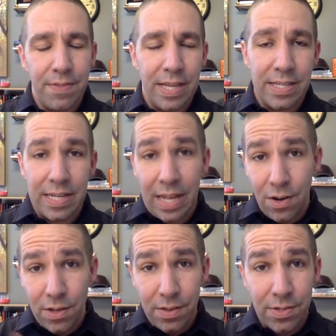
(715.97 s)
things like that in
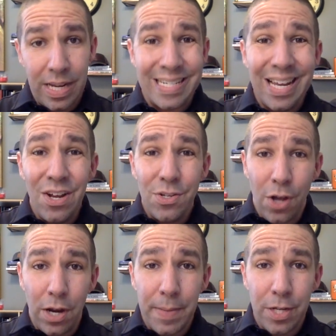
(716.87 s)
all the other states.
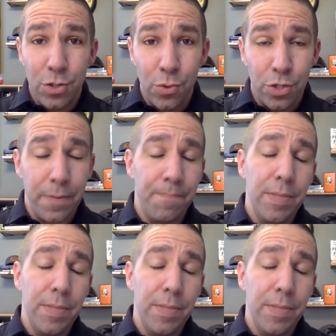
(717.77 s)
Talking about Georgia.